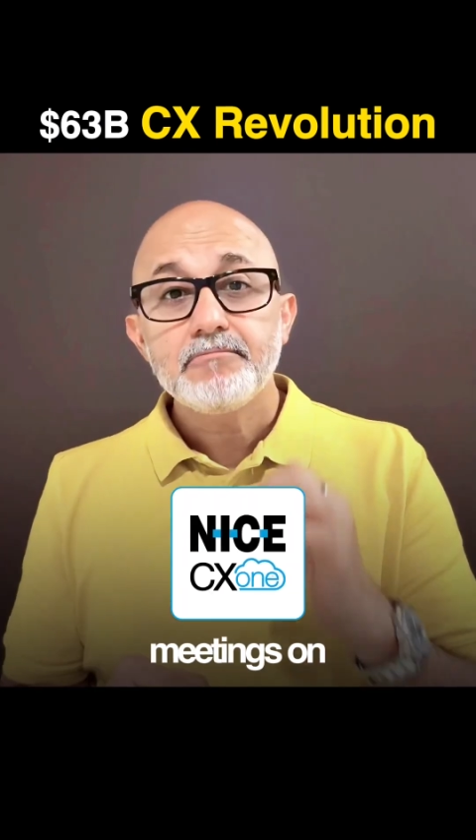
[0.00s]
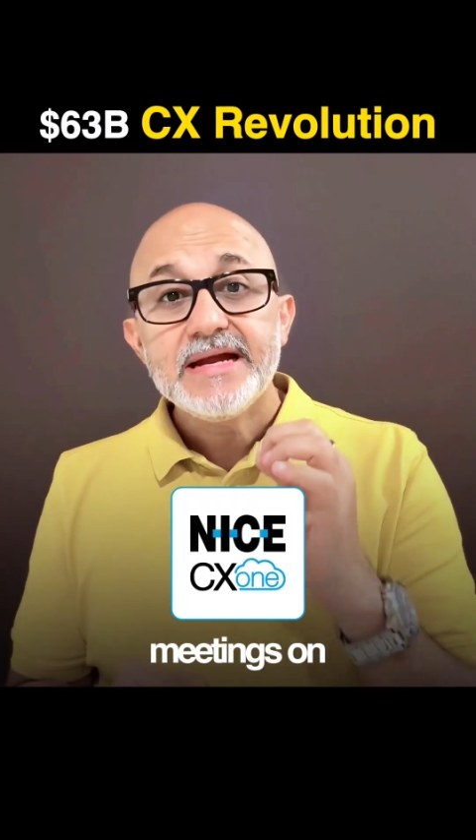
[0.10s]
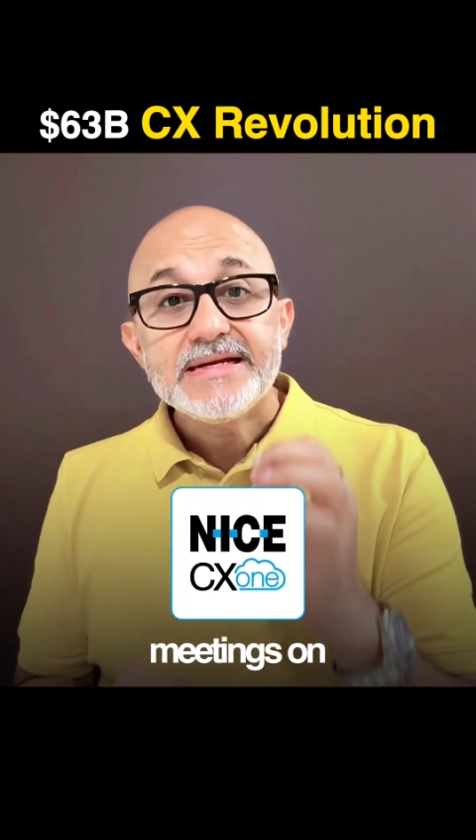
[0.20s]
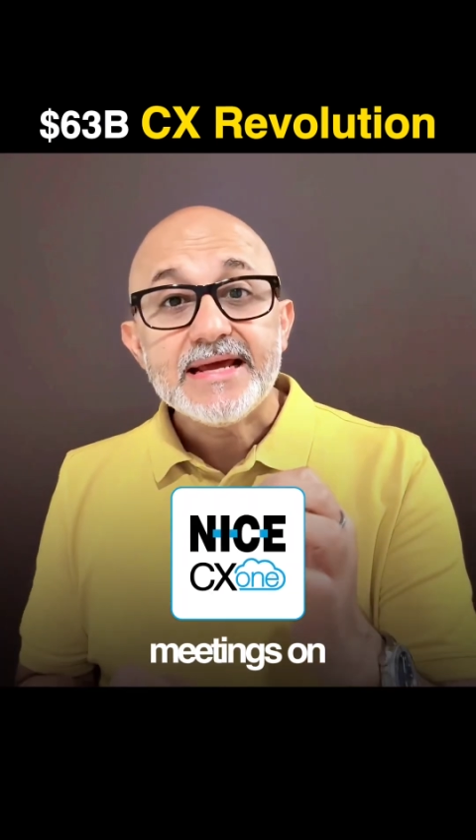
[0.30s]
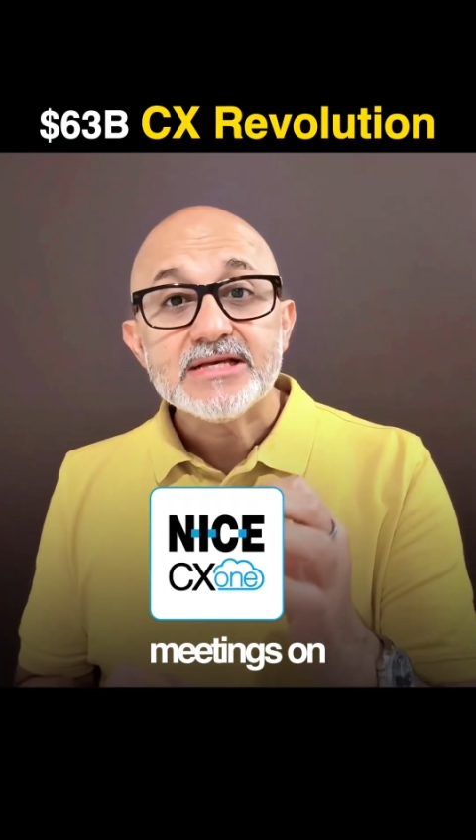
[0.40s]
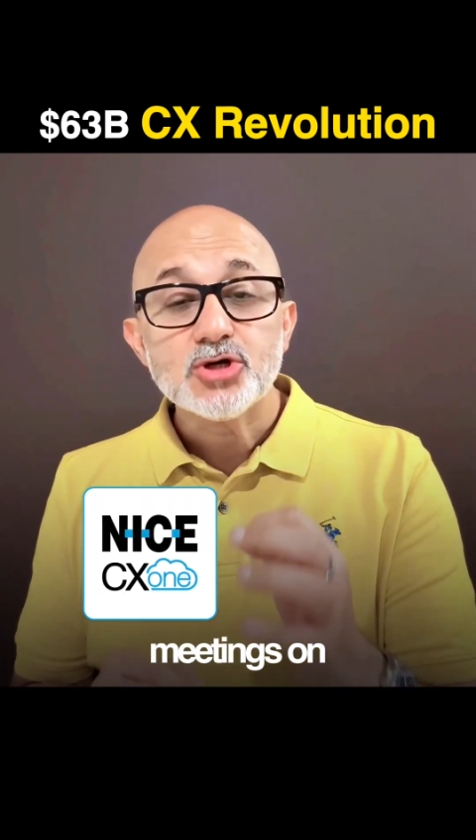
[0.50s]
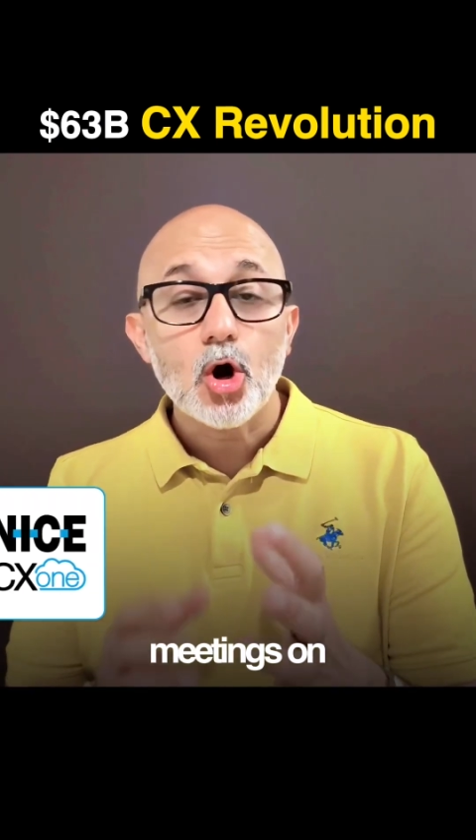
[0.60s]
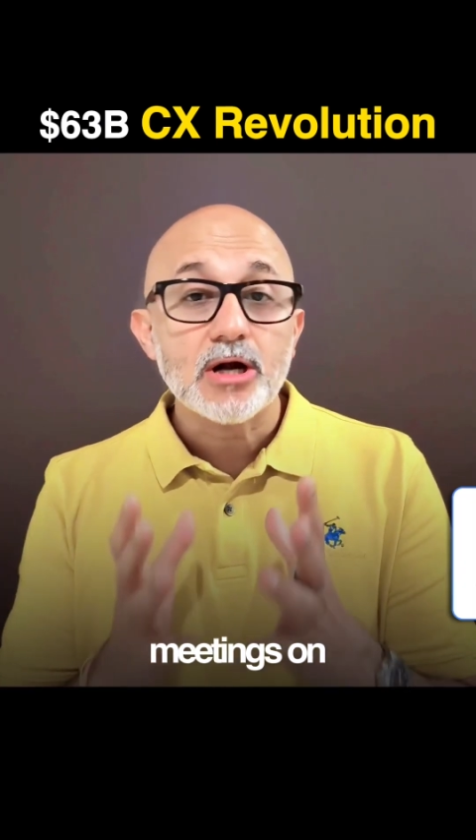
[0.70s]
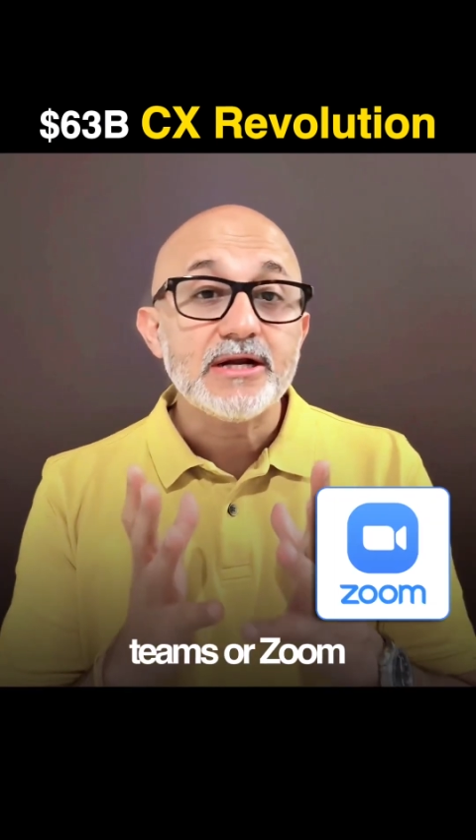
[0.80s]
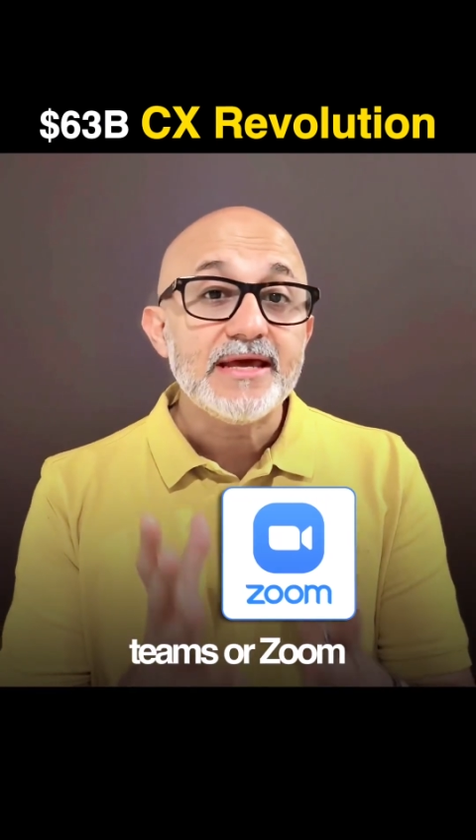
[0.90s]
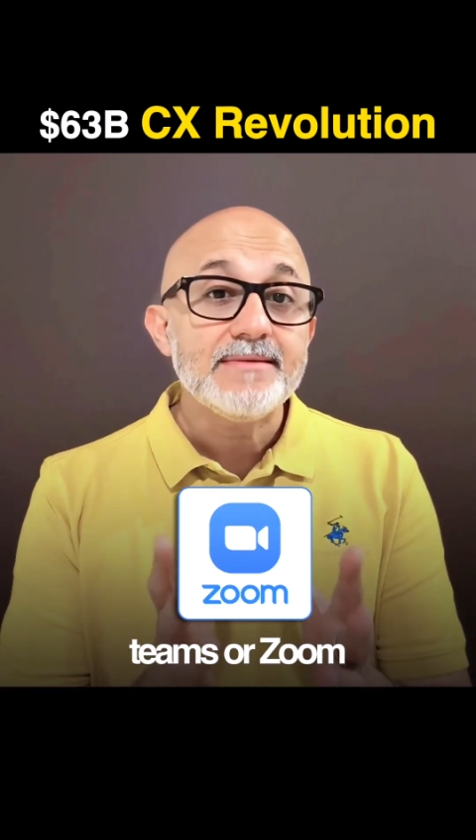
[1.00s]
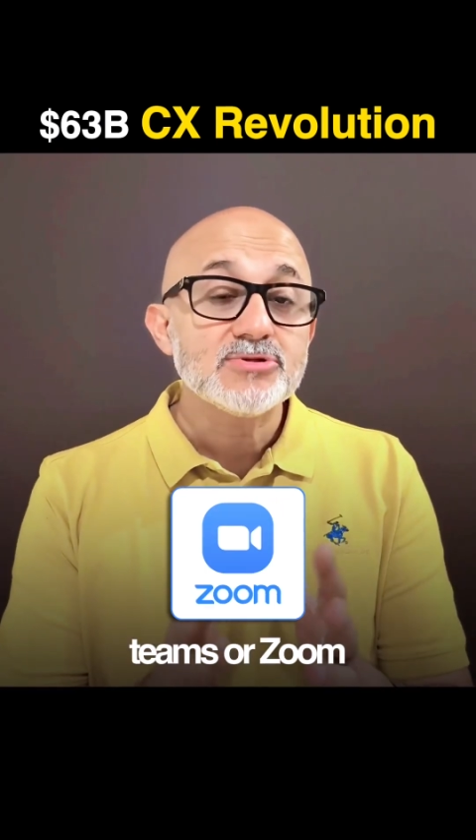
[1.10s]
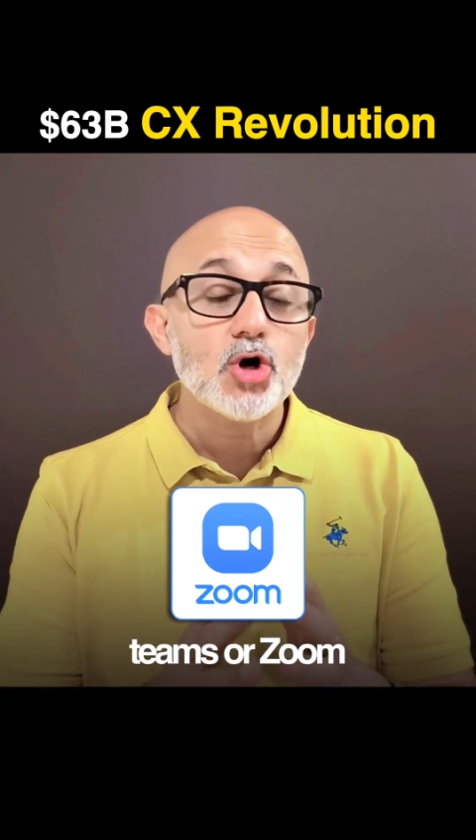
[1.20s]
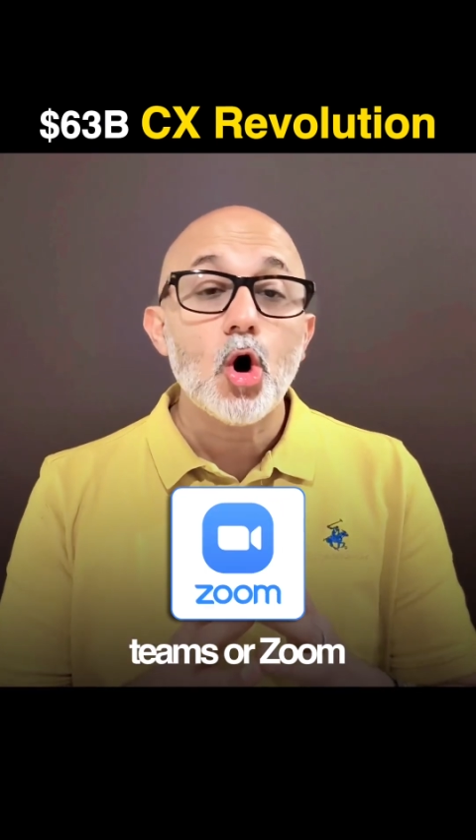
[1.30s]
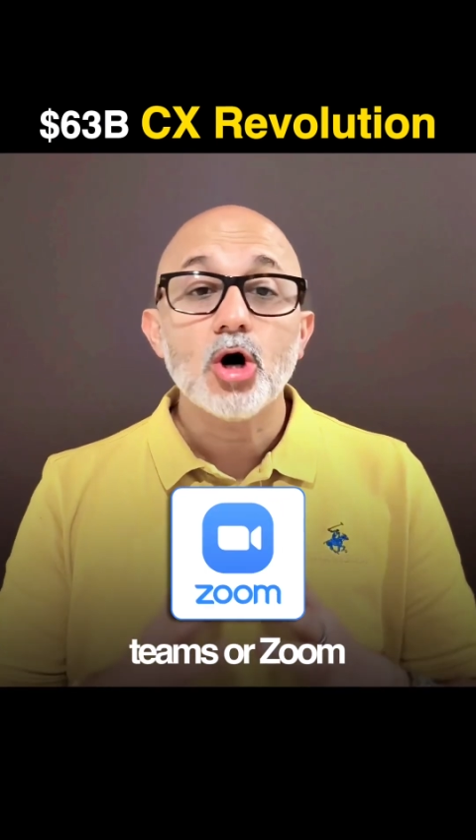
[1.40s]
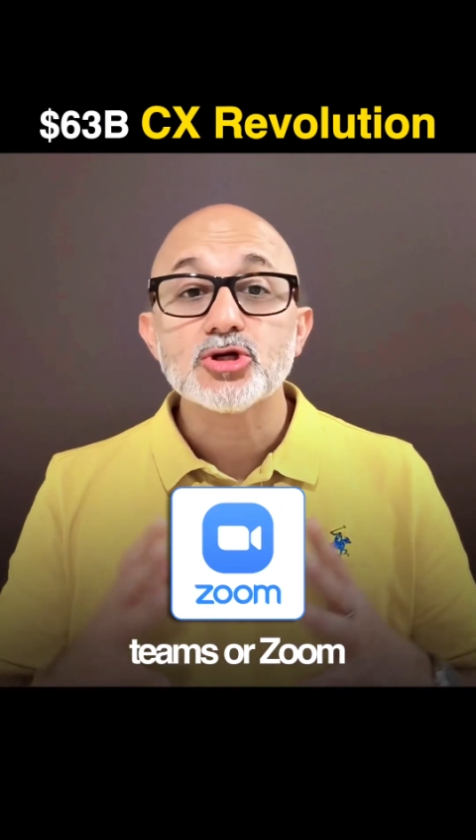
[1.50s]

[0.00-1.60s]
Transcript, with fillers: meetings on Teams or